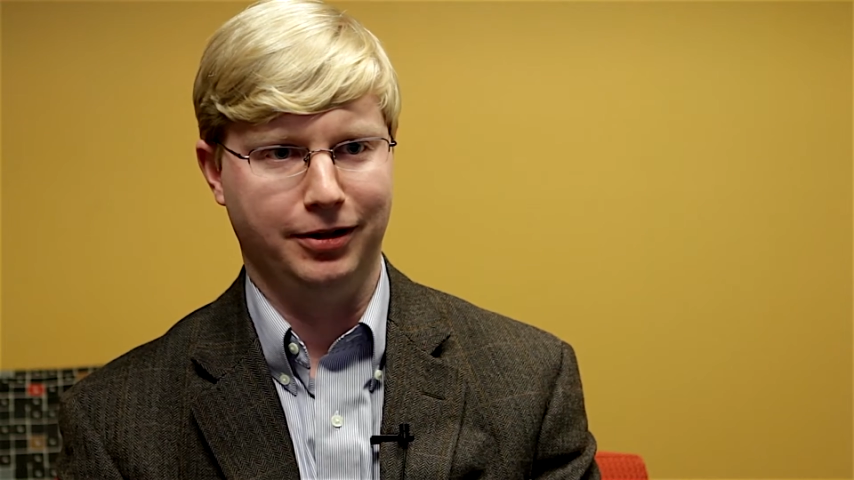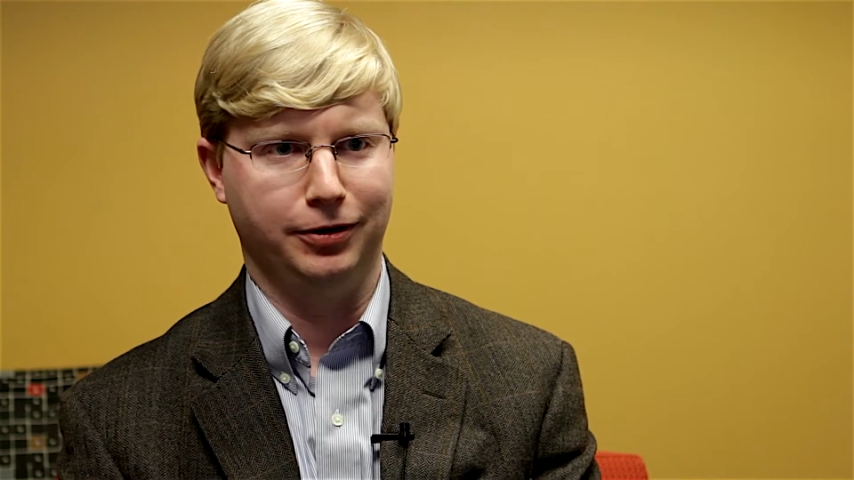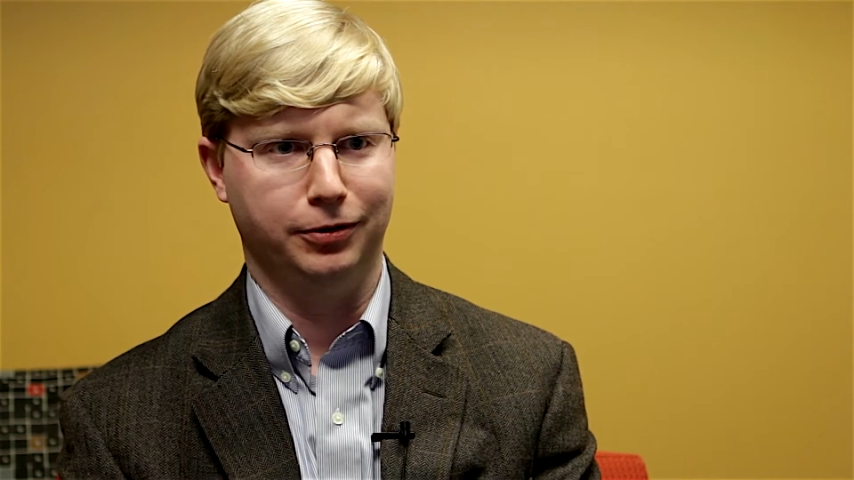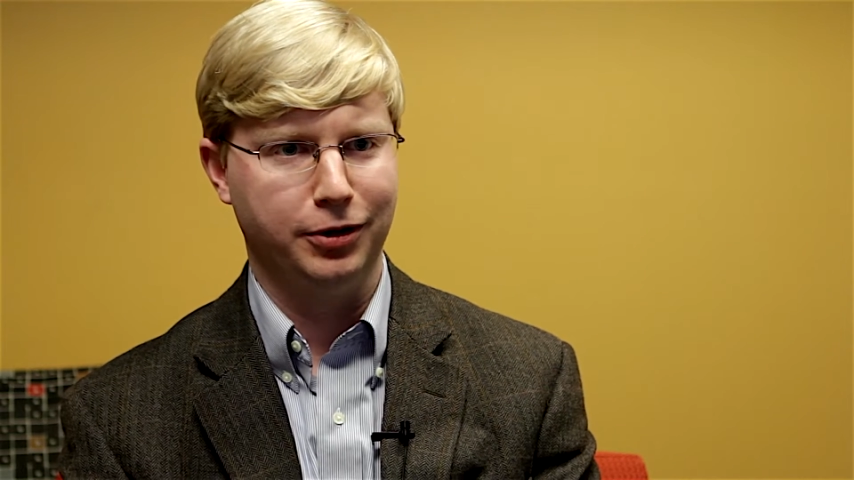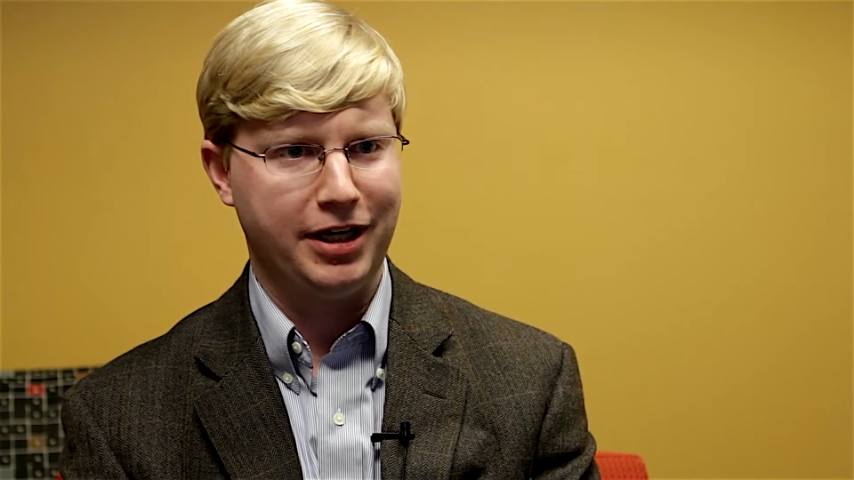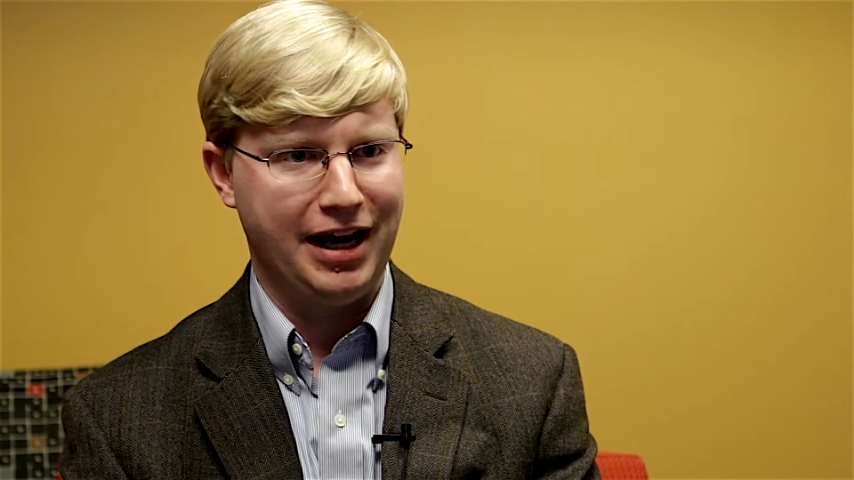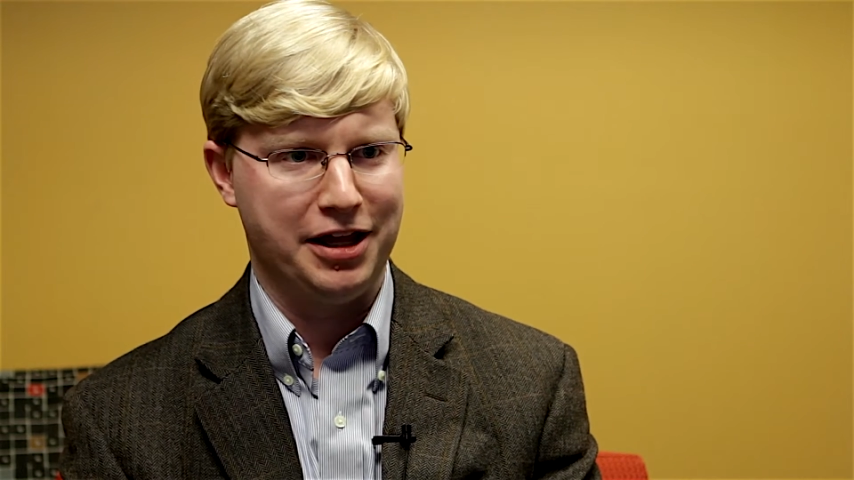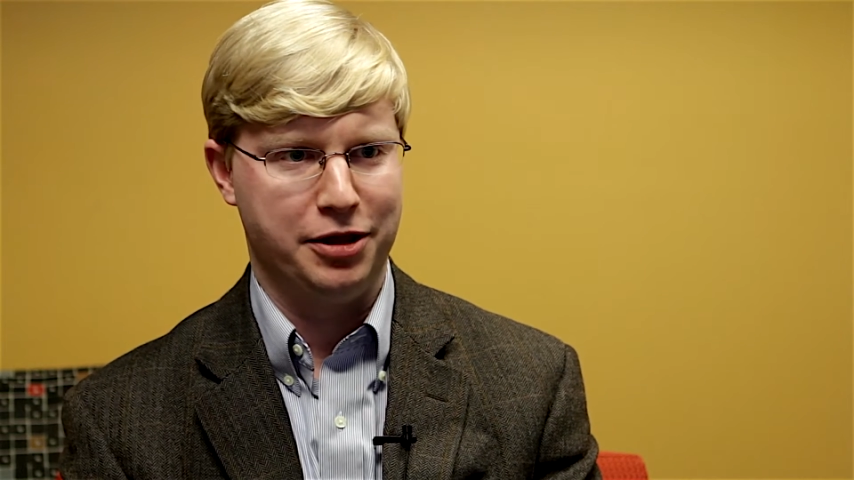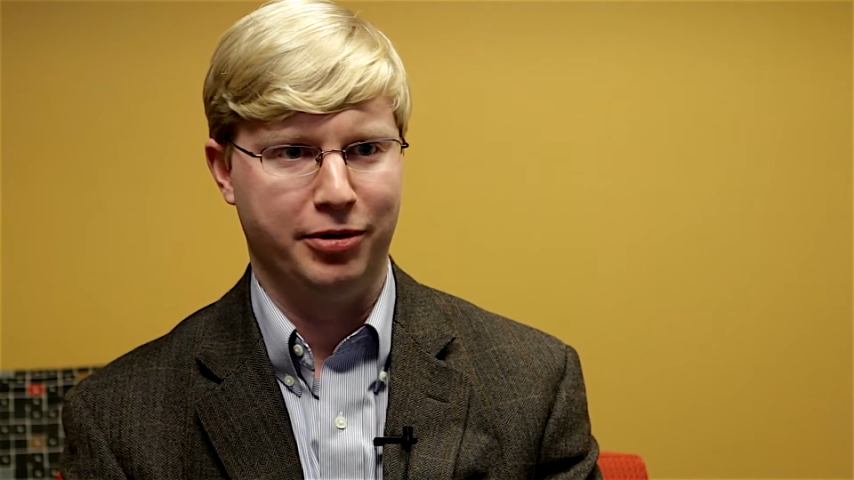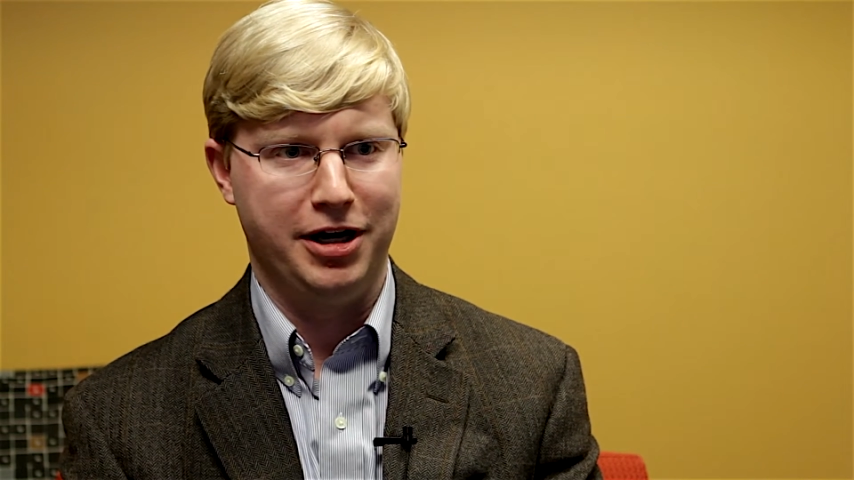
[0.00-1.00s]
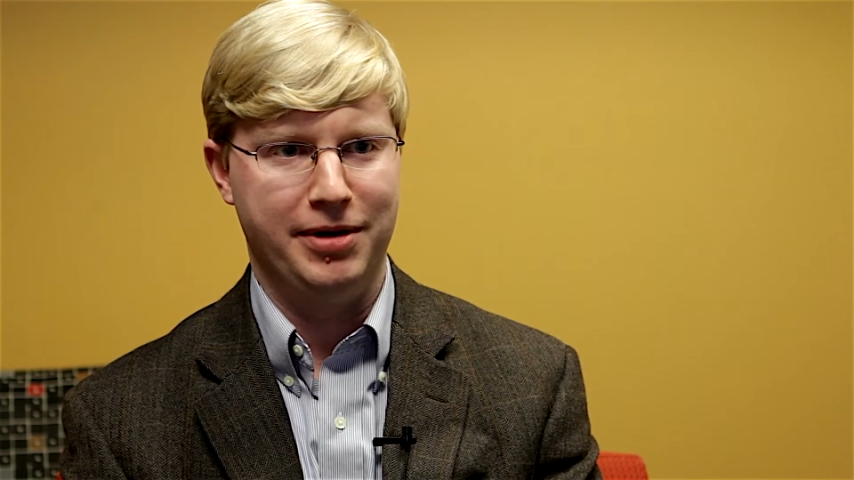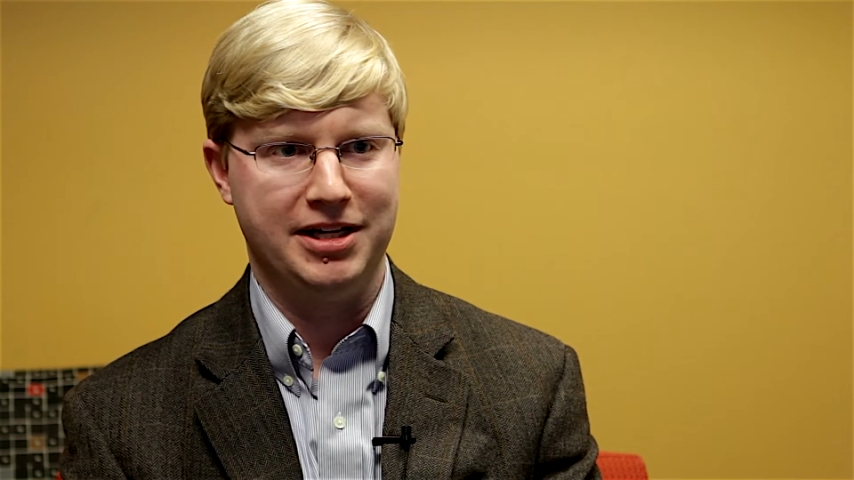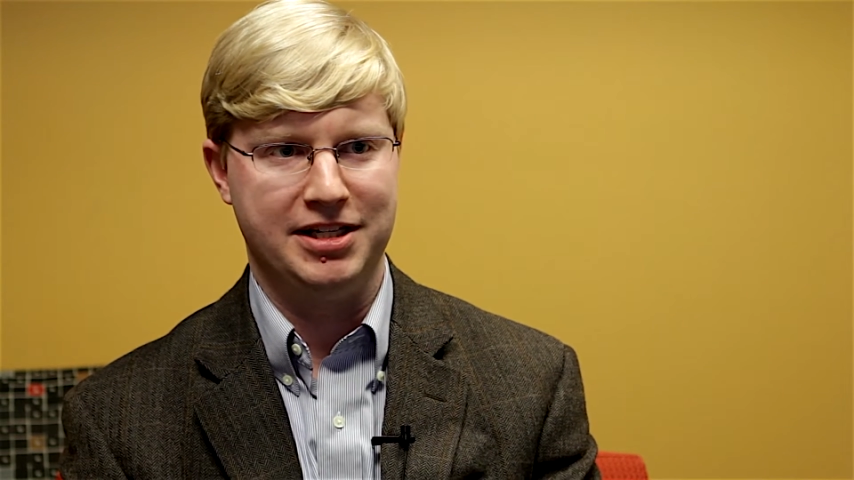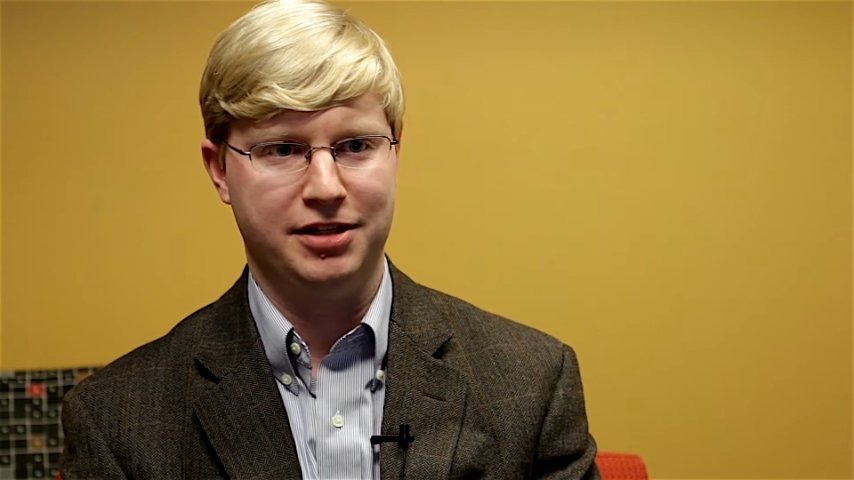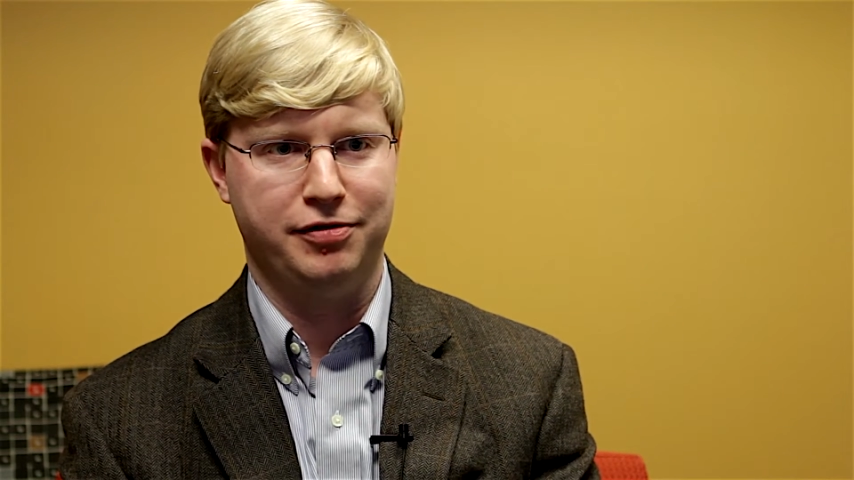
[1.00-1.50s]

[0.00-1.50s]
looking at the brain bases